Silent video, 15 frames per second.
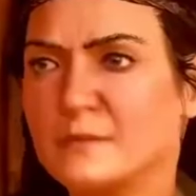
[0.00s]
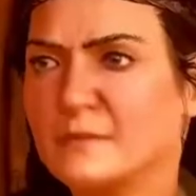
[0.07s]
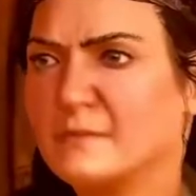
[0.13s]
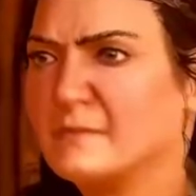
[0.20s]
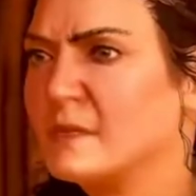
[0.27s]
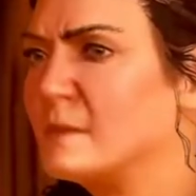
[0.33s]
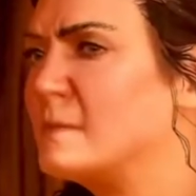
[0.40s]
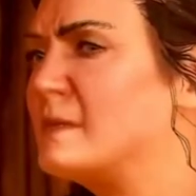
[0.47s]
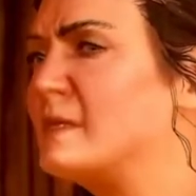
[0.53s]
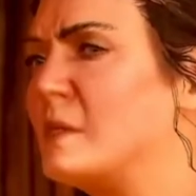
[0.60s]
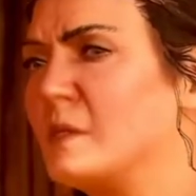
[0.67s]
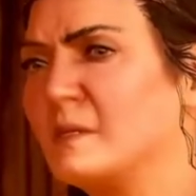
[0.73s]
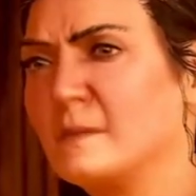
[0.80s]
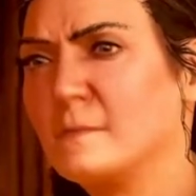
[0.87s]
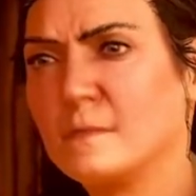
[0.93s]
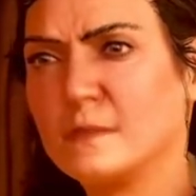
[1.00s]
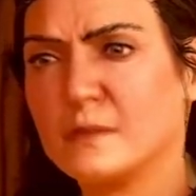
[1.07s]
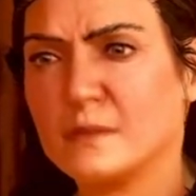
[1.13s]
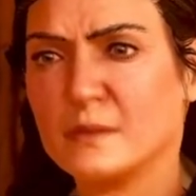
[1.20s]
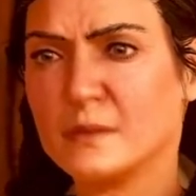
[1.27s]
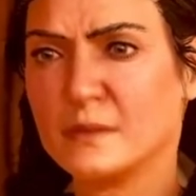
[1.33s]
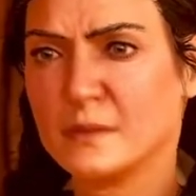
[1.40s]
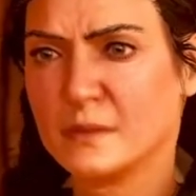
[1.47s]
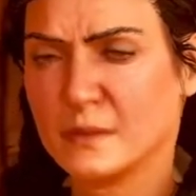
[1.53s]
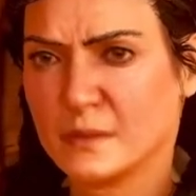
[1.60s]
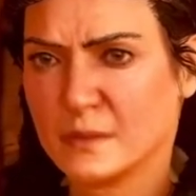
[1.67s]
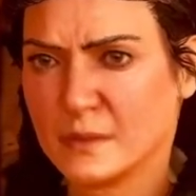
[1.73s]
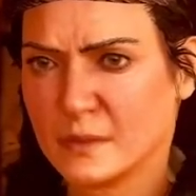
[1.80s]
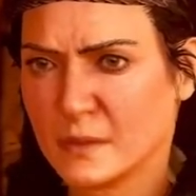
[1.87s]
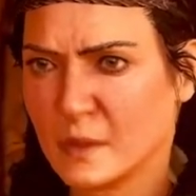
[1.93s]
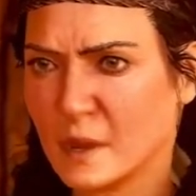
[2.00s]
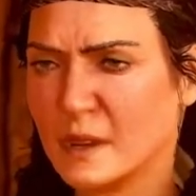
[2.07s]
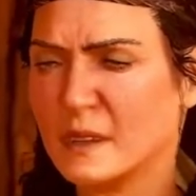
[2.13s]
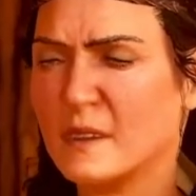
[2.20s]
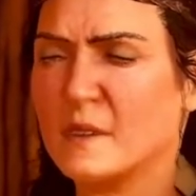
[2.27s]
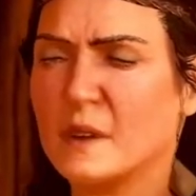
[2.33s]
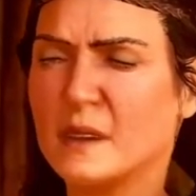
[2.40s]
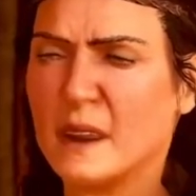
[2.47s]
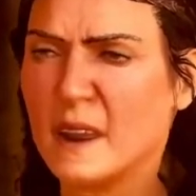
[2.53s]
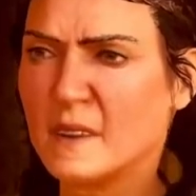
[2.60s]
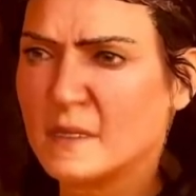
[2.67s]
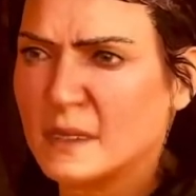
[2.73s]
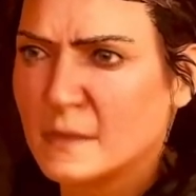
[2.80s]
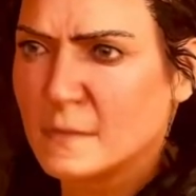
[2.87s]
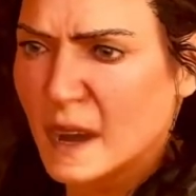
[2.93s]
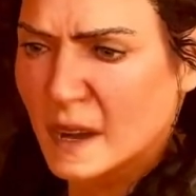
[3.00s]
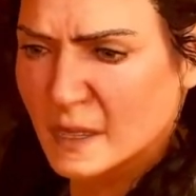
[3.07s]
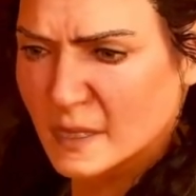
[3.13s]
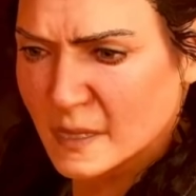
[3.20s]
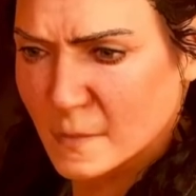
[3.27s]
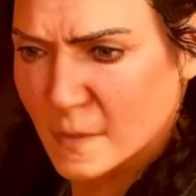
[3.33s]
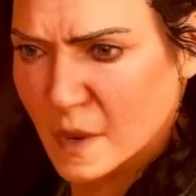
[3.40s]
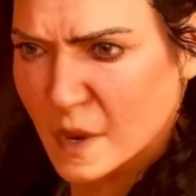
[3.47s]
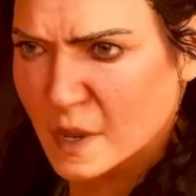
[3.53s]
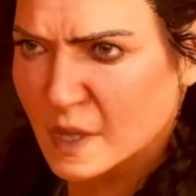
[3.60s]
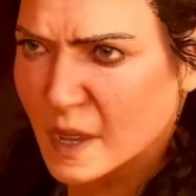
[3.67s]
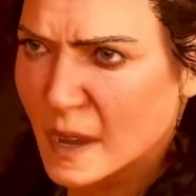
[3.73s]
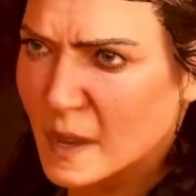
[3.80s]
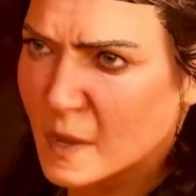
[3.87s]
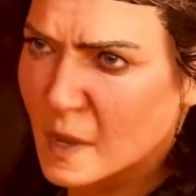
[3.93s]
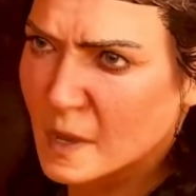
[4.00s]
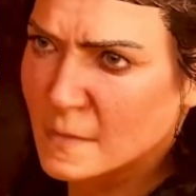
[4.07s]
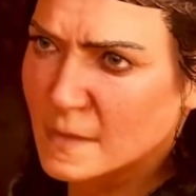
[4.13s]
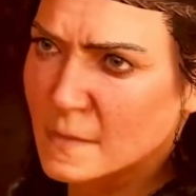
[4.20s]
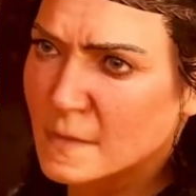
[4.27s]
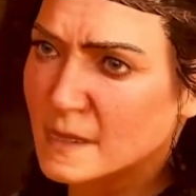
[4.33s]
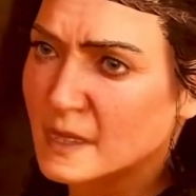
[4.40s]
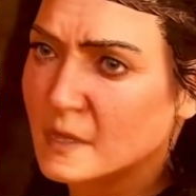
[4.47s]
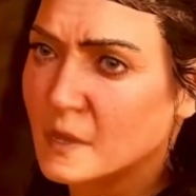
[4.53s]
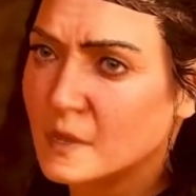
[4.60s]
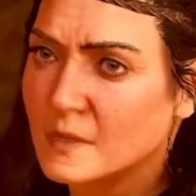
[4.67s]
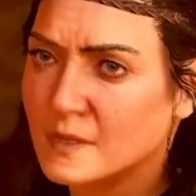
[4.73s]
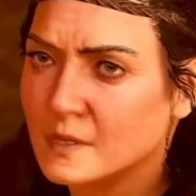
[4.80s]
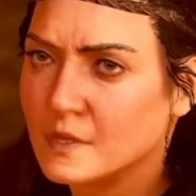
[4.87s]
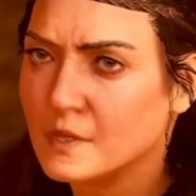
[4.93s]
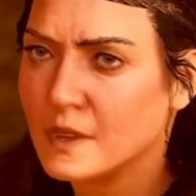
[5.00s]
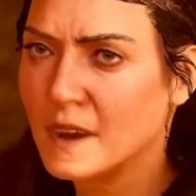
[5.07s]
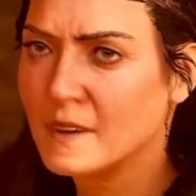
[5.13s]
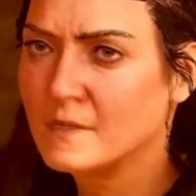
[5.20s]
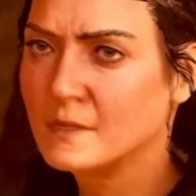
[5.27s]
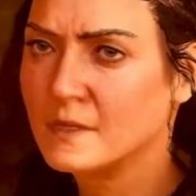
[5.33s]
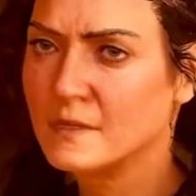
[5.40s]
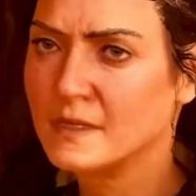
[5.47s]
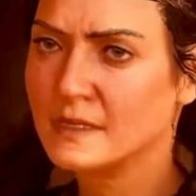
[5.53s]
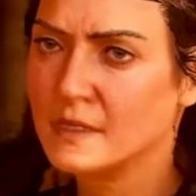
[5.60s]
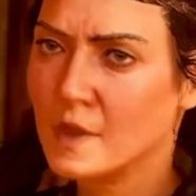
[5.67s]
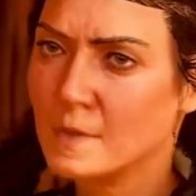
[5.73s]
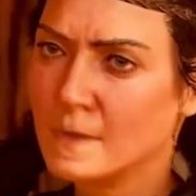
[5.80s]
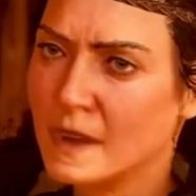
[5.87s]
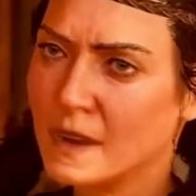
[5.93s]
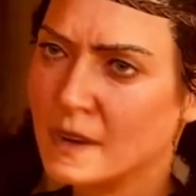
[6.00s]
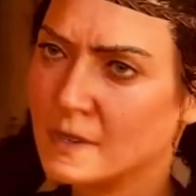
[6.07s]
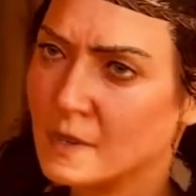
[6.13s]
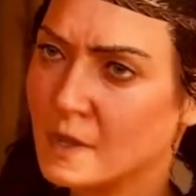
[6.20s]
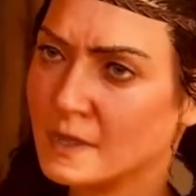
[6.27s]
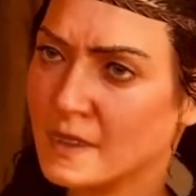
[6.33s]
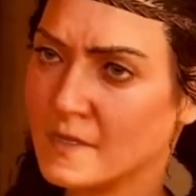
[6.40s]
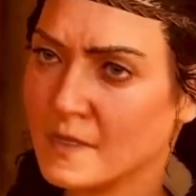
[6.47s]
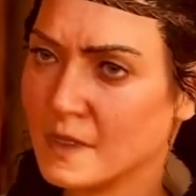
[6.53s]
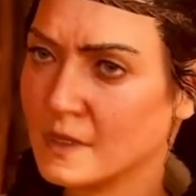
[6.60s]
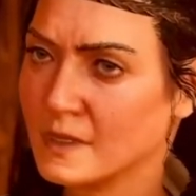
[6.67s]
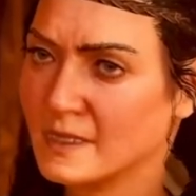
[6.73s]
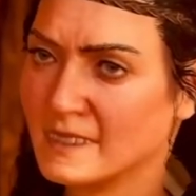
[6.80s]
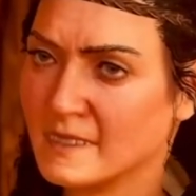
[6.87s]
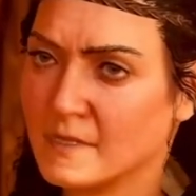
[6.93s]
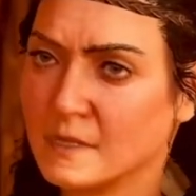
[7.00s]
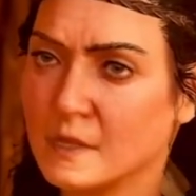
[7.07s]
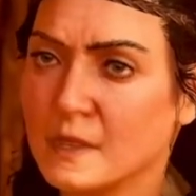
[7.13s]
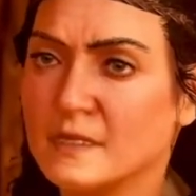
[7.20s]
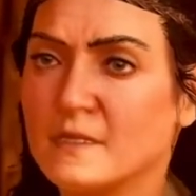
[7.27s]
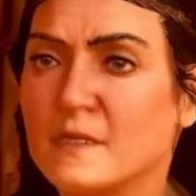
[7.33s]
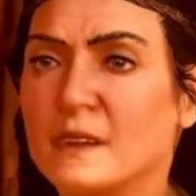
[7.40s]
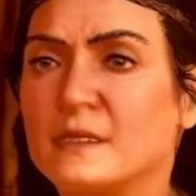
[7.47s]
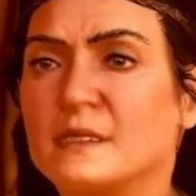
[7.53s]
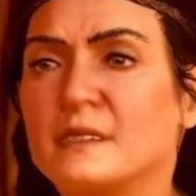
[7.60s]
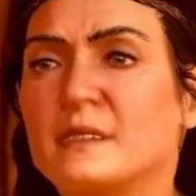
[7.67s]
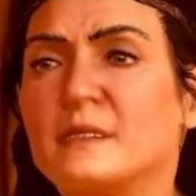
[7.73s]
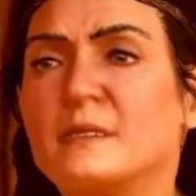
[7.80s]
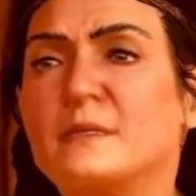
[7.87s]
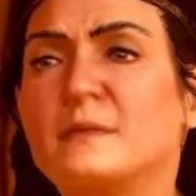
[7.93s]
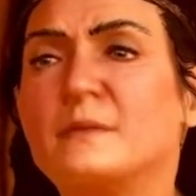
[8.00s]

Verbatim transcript: I spit on him. Whatever life he makes in Mercia will be built on the graves of the nobles who gave their lives to defend it.